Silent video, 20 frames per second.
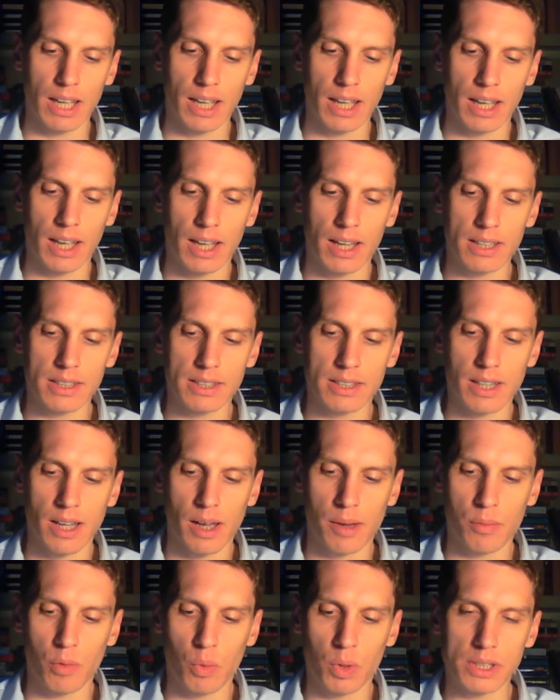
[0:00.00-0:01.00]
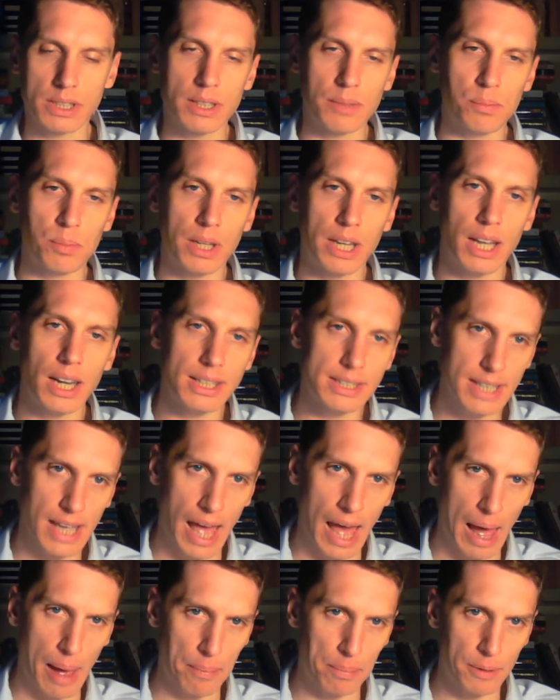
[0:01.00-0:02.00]
And what's beginning to
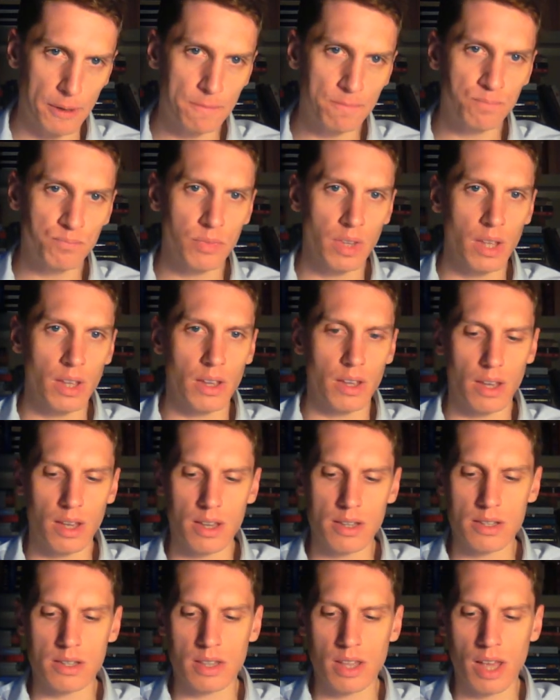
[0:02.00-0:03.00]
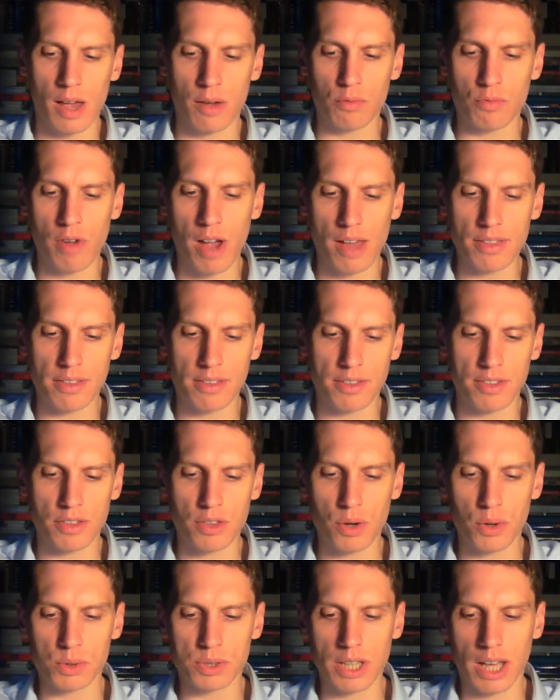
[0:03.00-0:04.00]
happen is that rather than
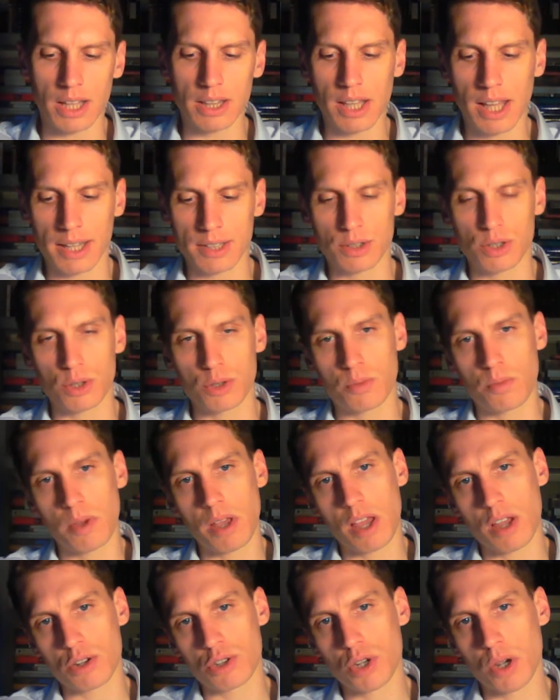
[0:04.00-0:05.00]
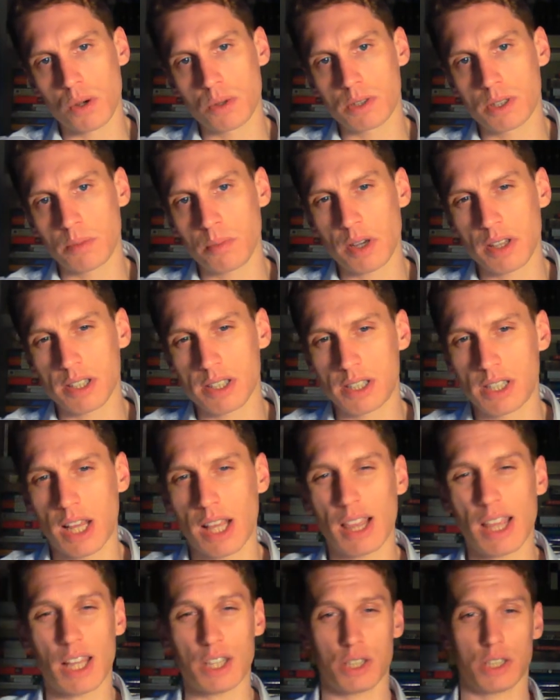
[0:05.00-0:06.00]
those electors being chosen by the
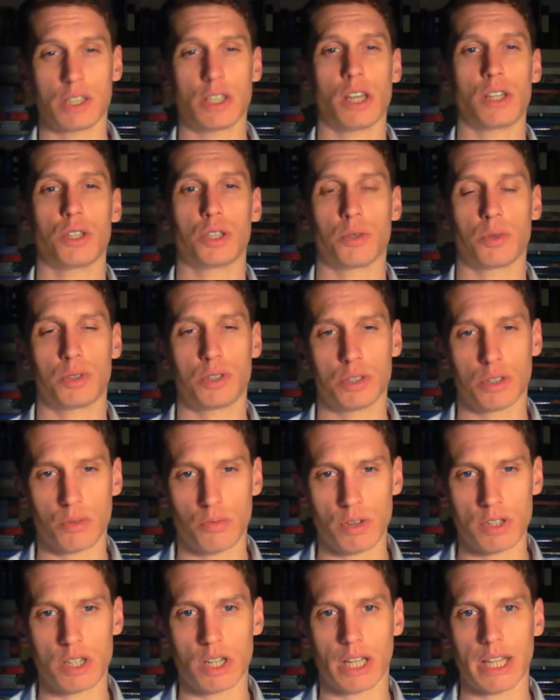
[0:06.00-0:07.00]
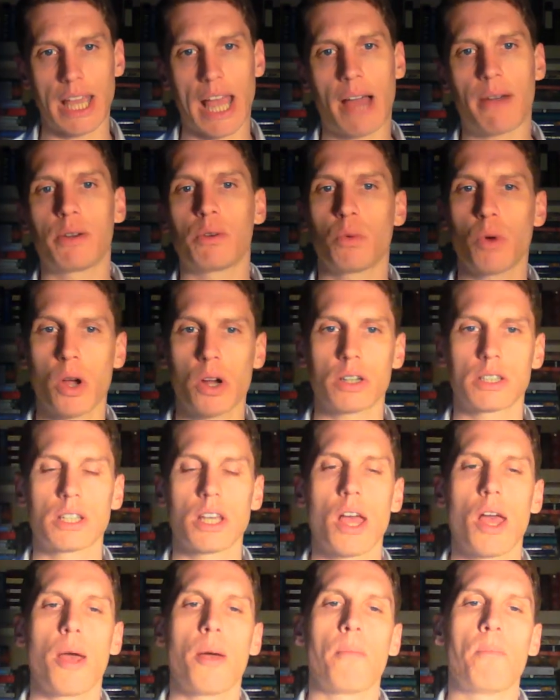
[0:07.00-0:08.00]
state legislatures, which is originally how it worked,
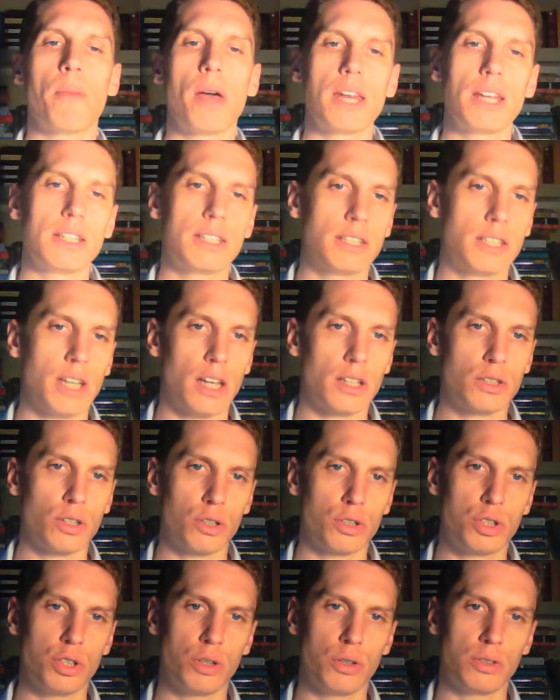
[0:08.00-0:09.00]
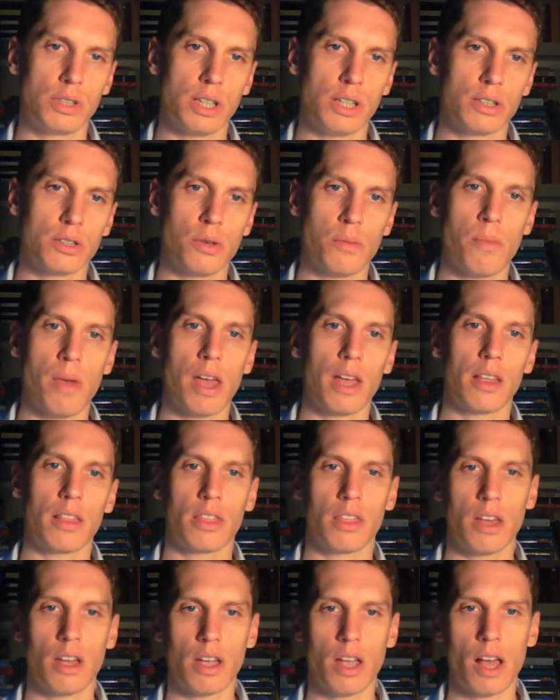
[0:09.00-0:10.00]
many states are choosing to make
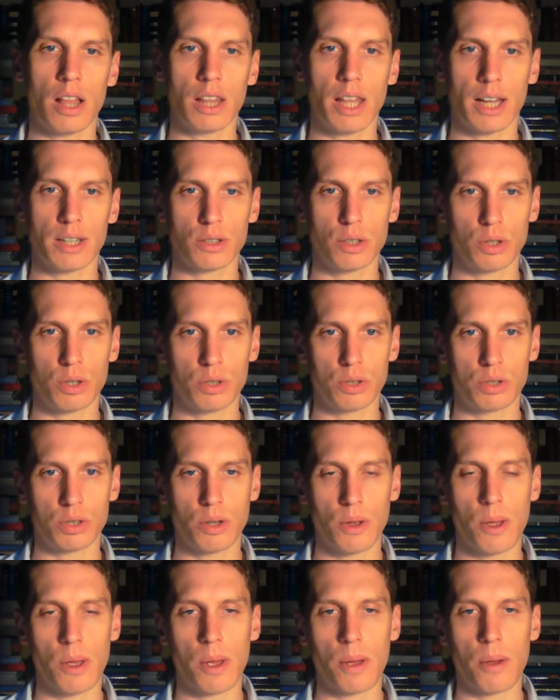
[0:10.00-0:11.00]
the electors